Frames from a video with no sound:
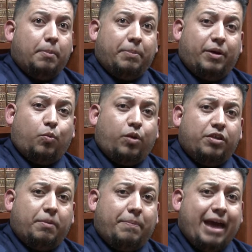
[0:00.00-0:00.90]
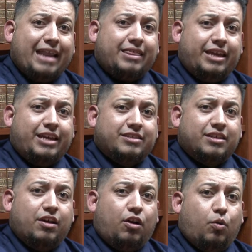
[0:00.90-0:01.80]
But one of the bad things,
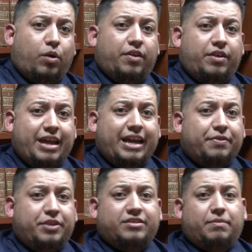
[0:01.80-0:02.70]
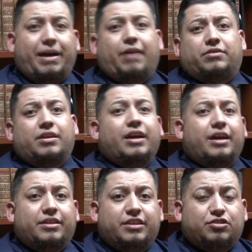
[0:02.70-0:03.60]
or one of the negative things about
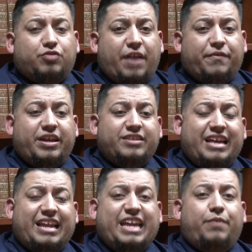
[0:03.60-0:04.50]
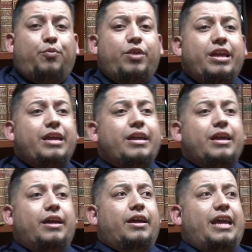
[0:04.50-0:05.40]
this draft, is that it re
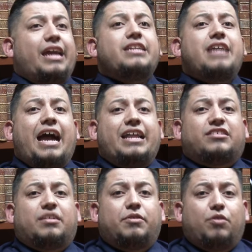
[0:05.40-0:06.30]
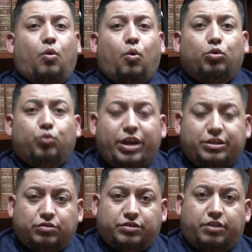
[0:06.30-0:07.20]
ignited some of the old
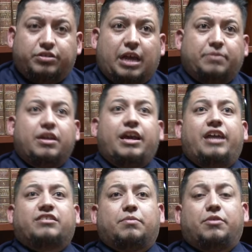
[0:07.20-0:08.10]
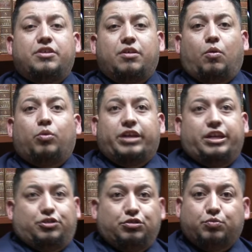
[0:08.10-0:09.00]
racial stereotypes and some of the old
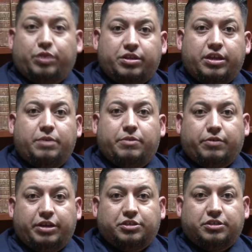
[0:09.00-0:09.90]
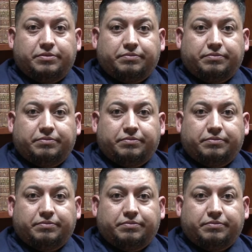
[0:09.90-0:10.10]
issues with immigration.